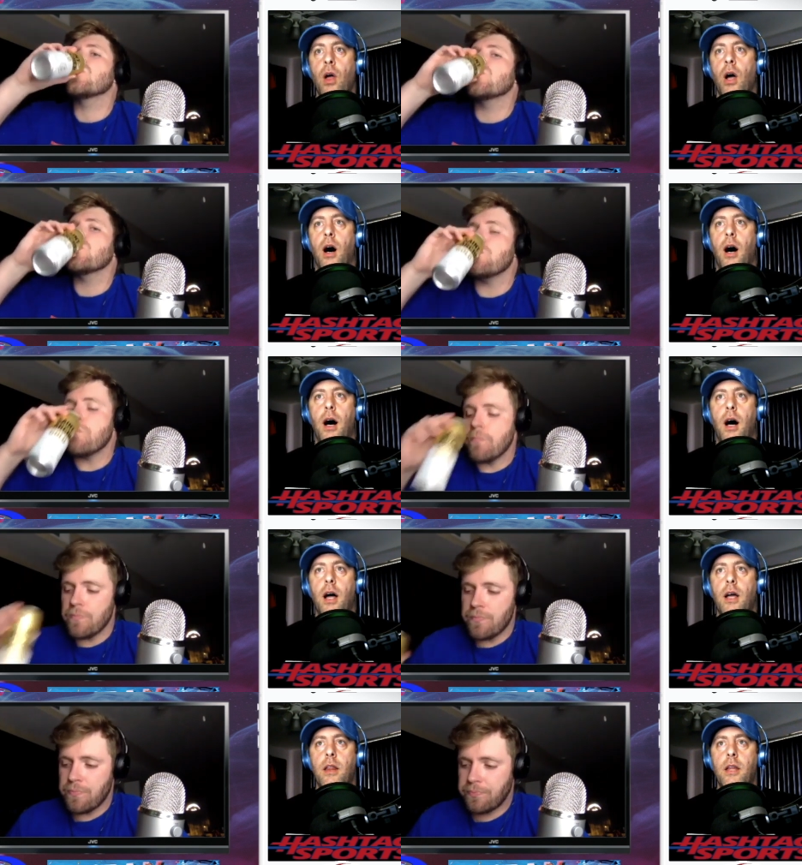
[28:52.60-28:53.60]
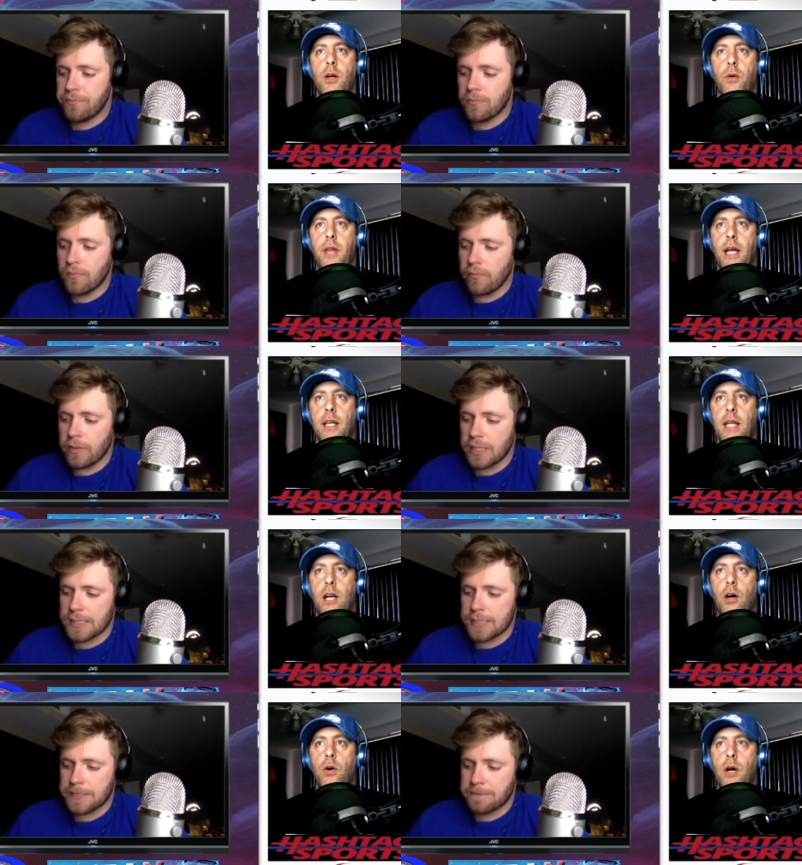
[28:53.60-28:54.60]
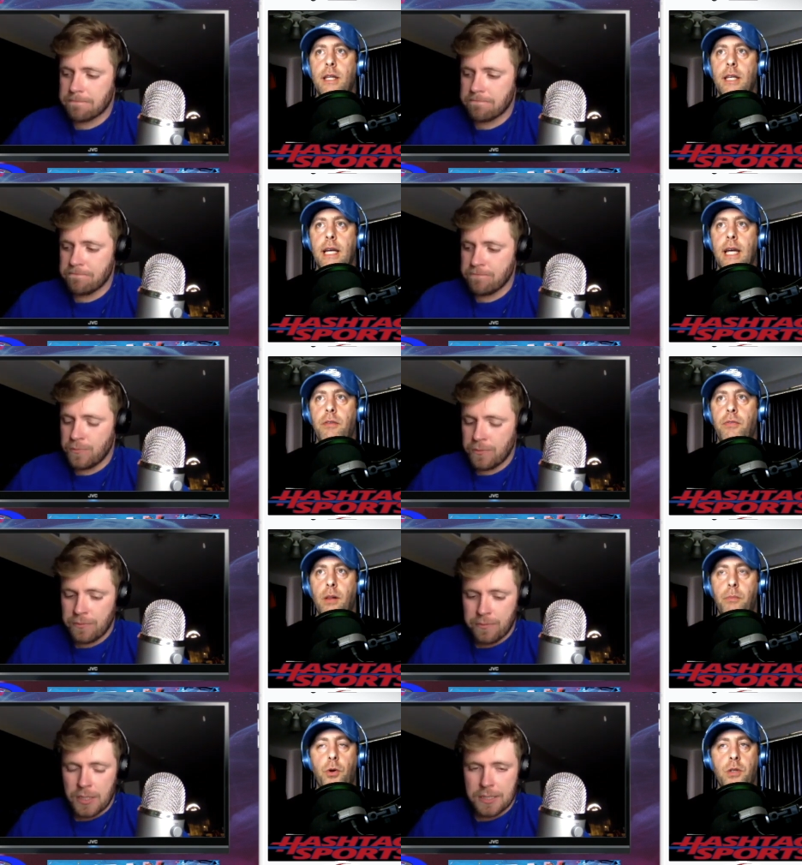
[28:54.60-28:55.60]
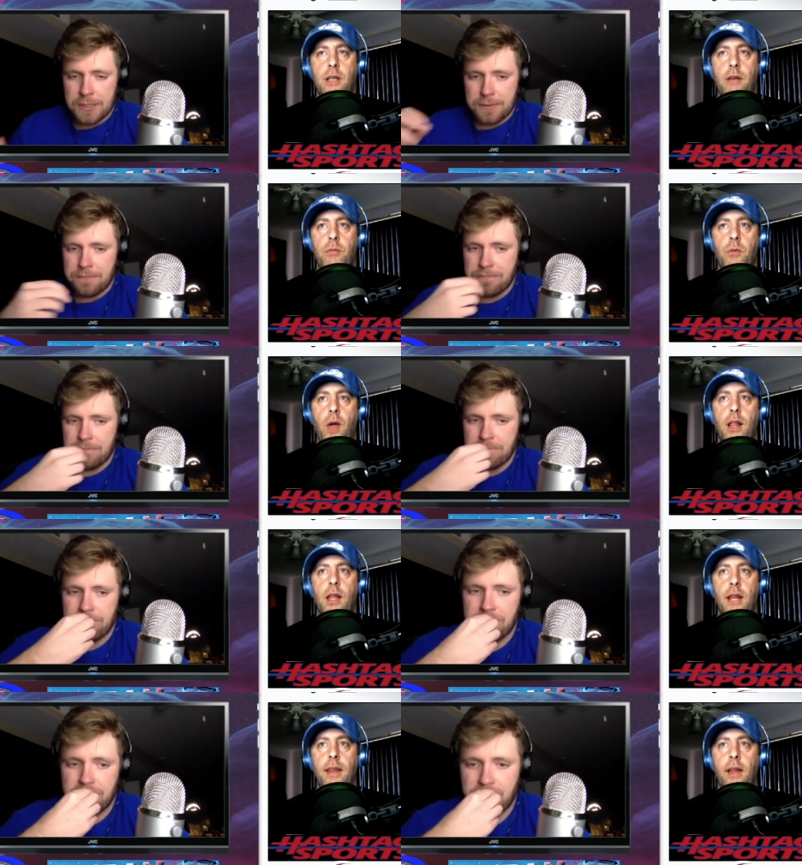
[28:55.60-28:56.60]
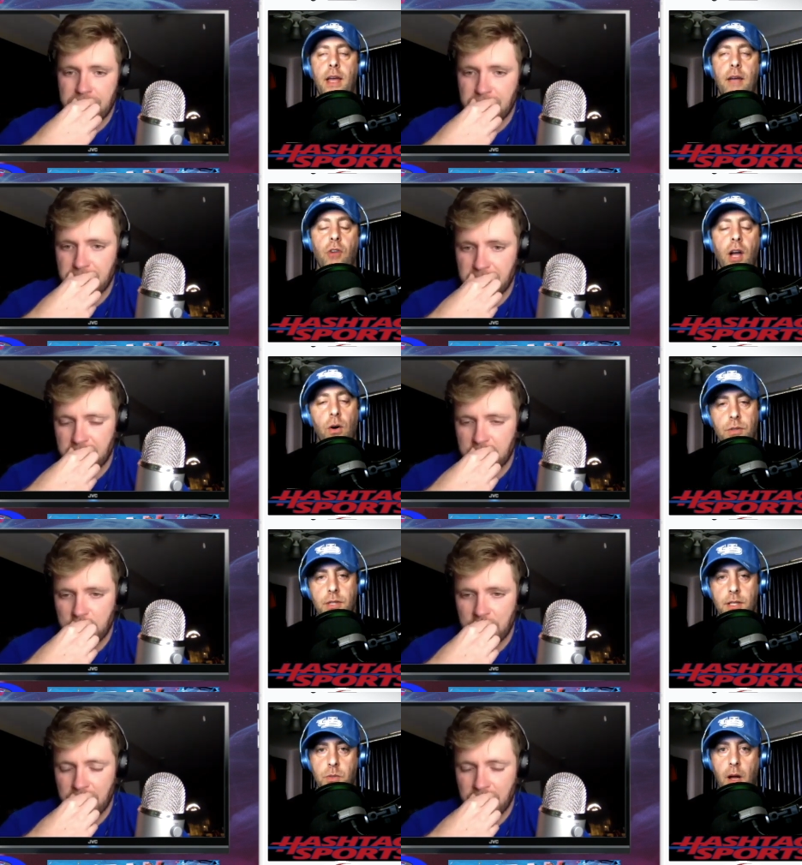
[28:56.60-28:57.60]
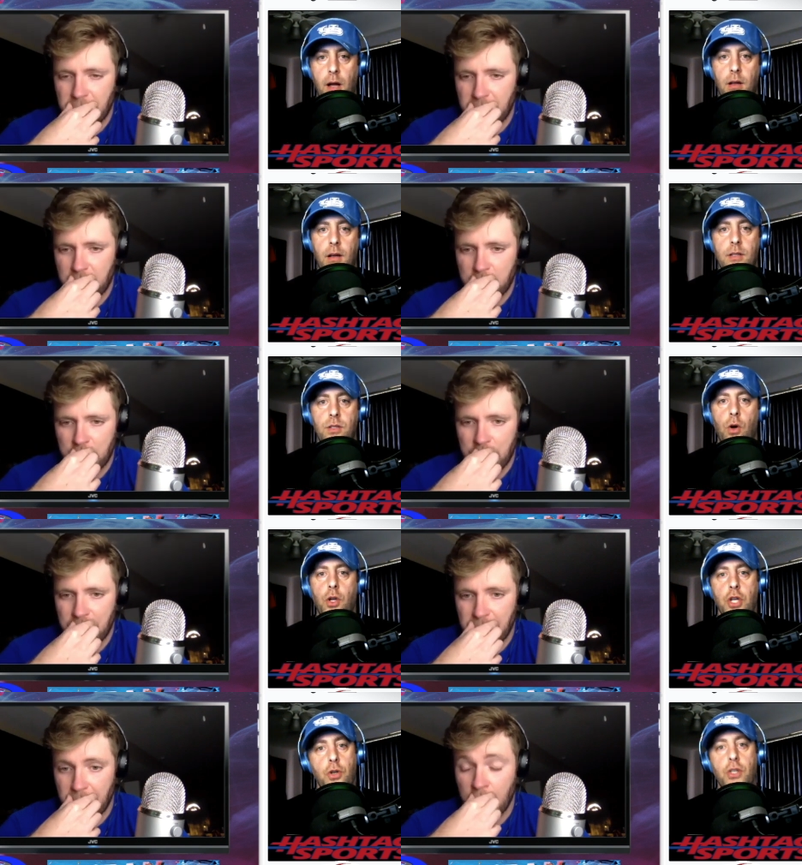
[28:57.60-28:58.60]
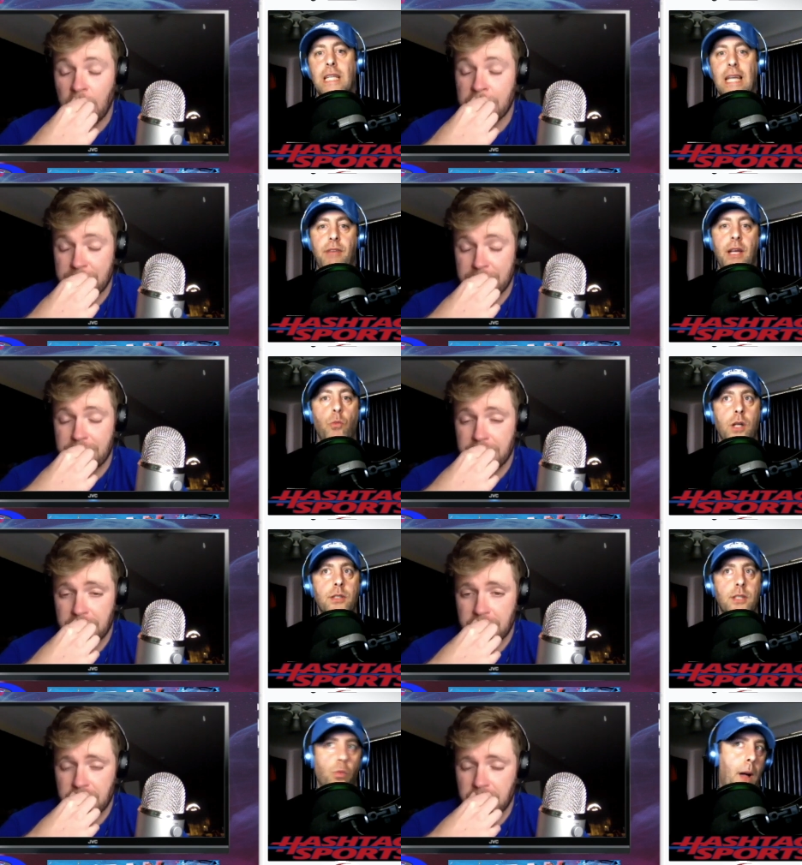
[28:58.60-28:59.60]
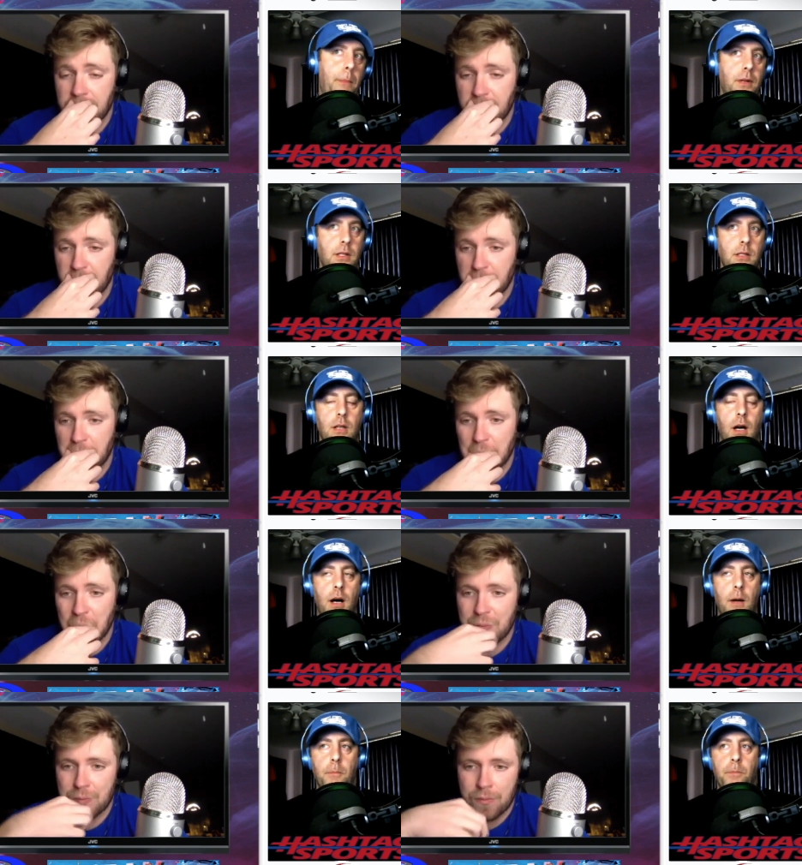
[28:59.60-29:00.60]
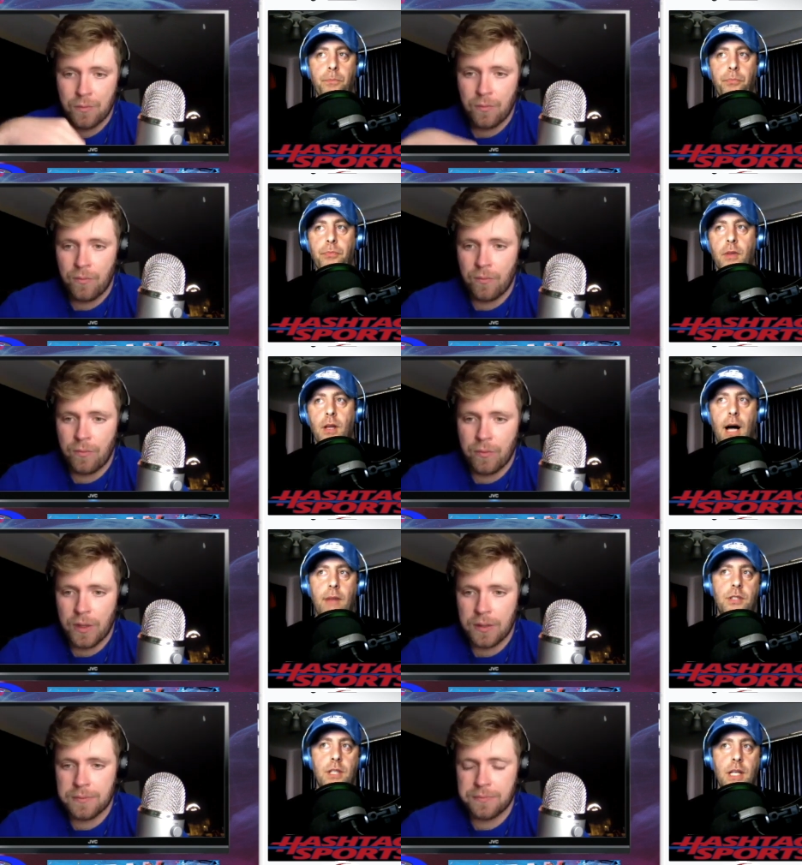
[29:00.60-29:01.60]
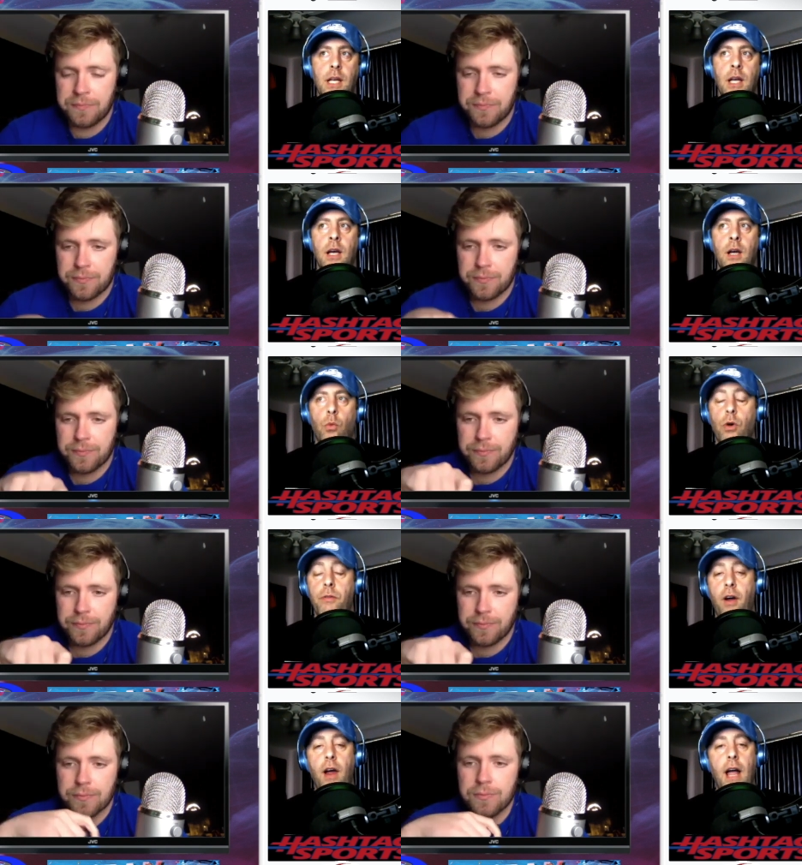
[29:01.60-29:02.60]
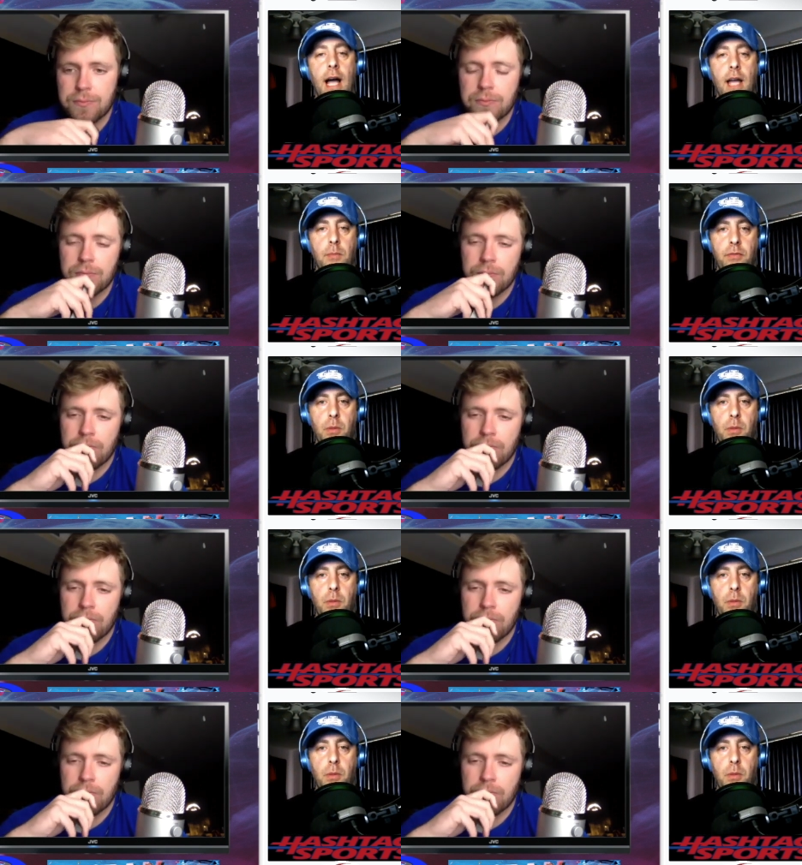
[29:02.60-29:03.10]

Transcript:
Speaker 1: Uh, you know, they, they go and then they get Phillip Dorsett from New England, and now they have Greg Olsen as well. So you're just yeah. giving Wilson weapons. Um, obviously we're very high on the Buffalo